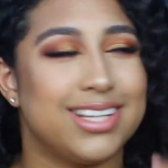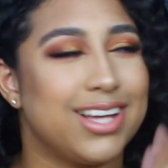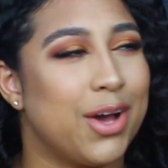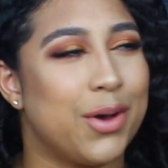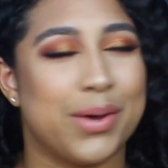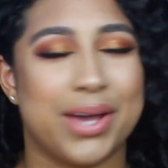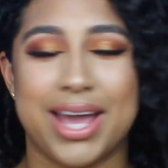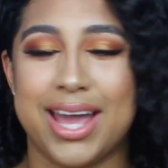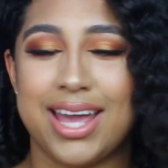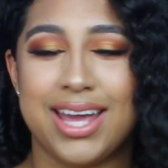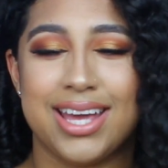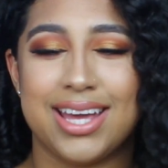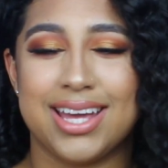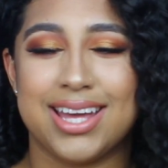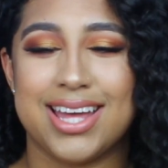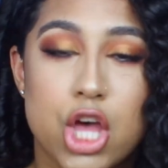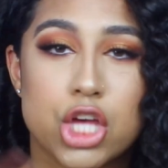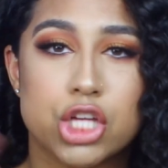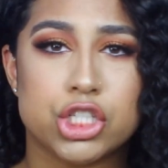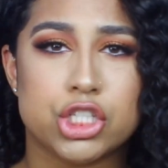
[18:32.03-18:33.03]
Okay,
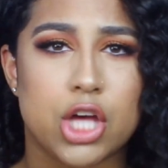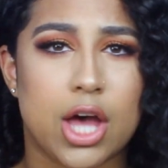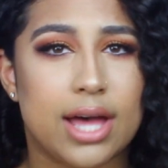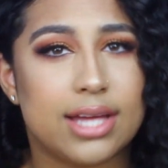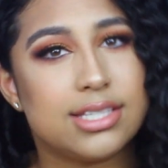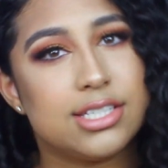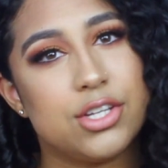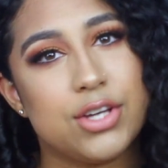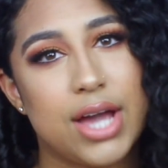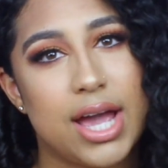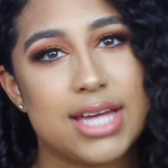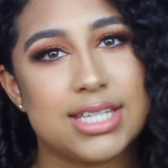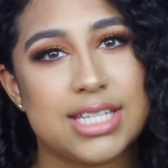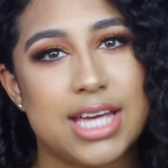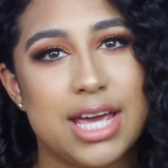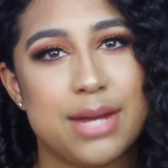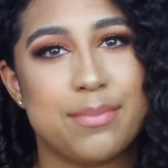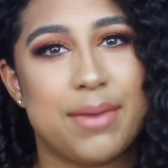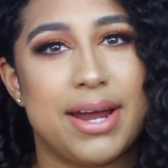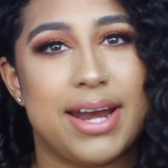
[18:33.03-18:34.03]
so I'll see you guys
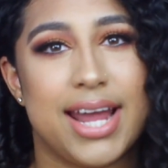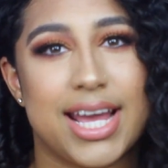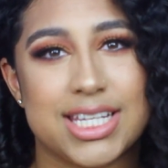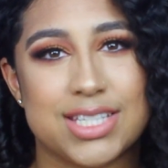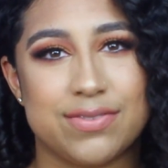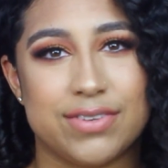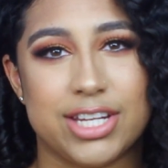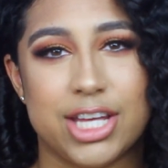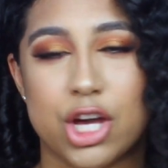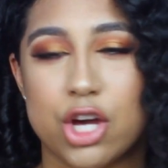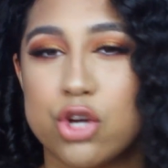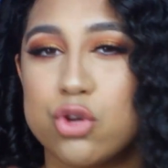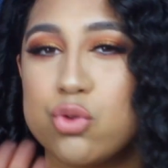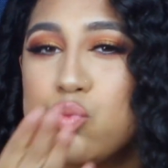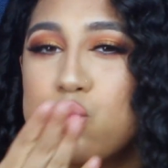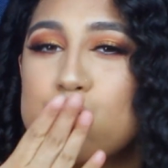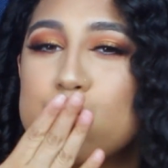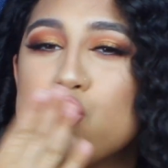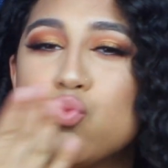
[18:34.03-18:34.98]
in my next video.